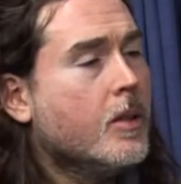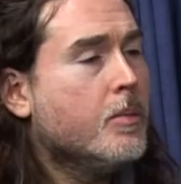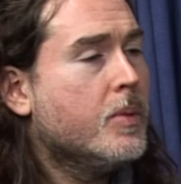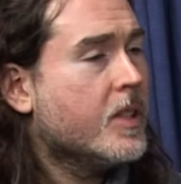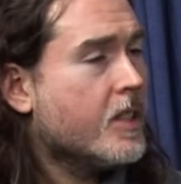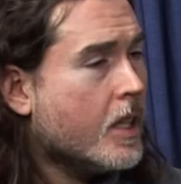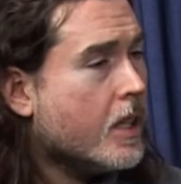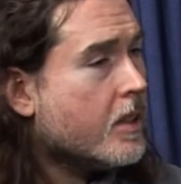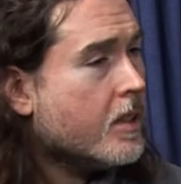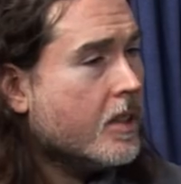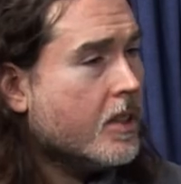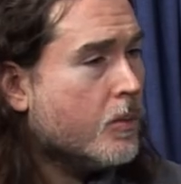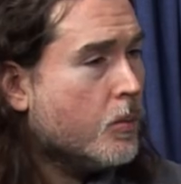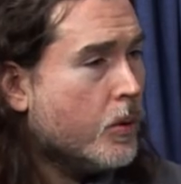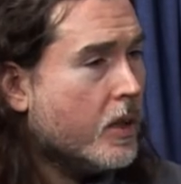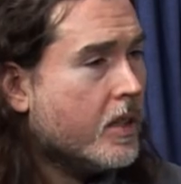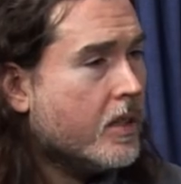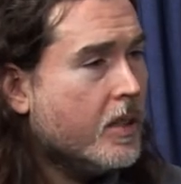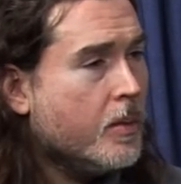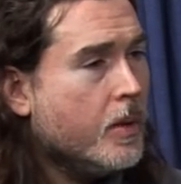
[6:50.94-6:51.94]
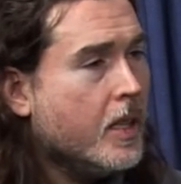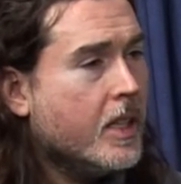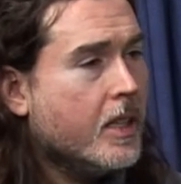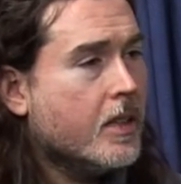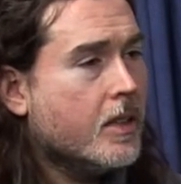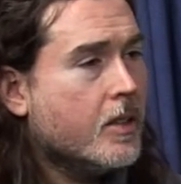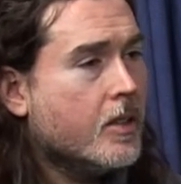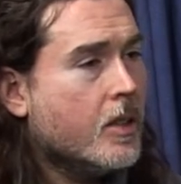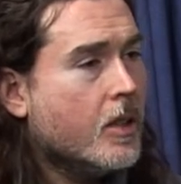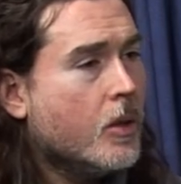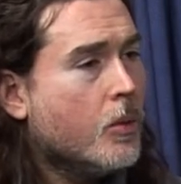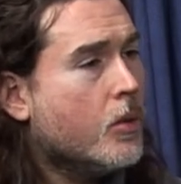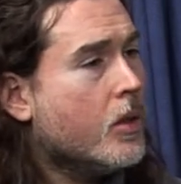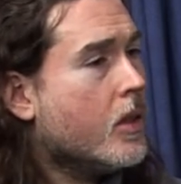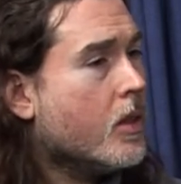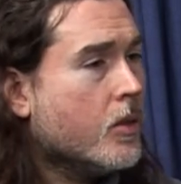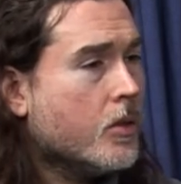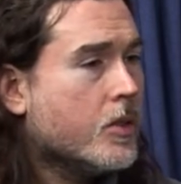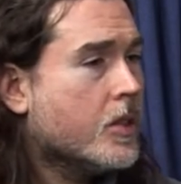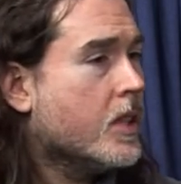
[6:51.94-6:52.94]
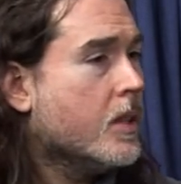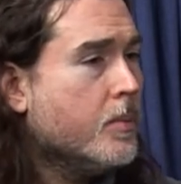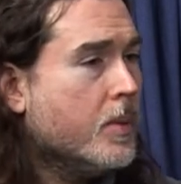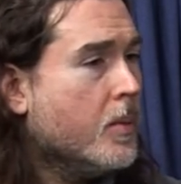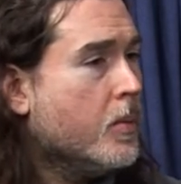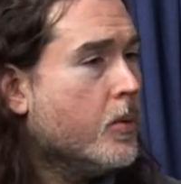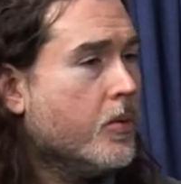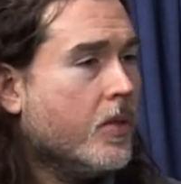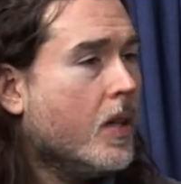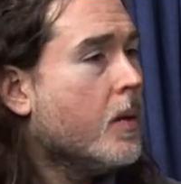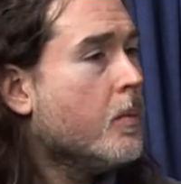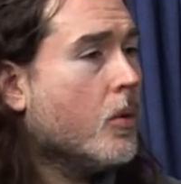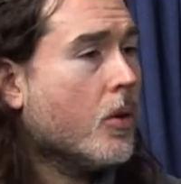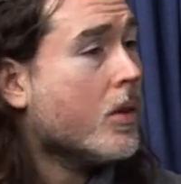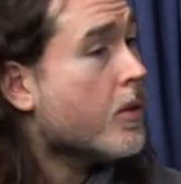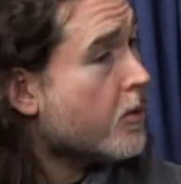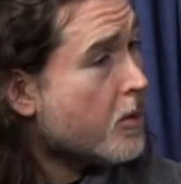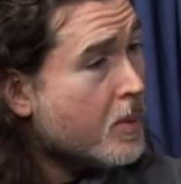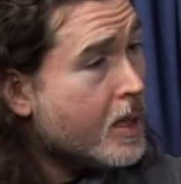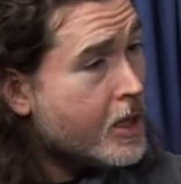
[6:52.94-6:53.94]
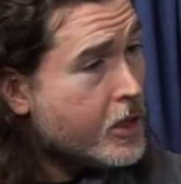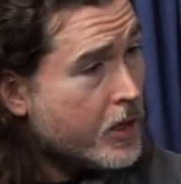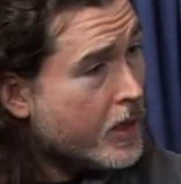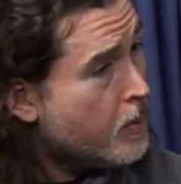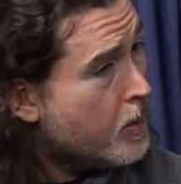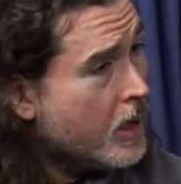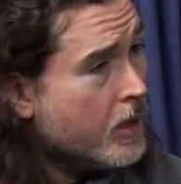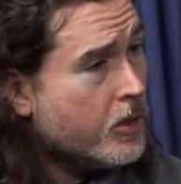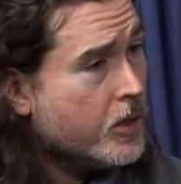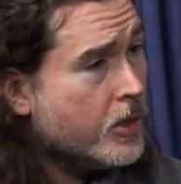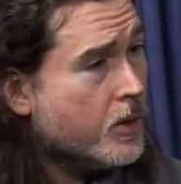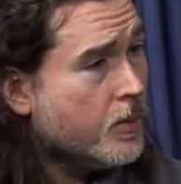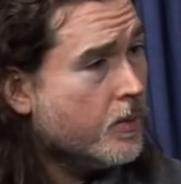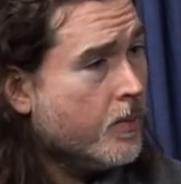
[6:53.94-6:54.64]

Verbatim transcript: besides these weekly meetings, where else can people find more information about you?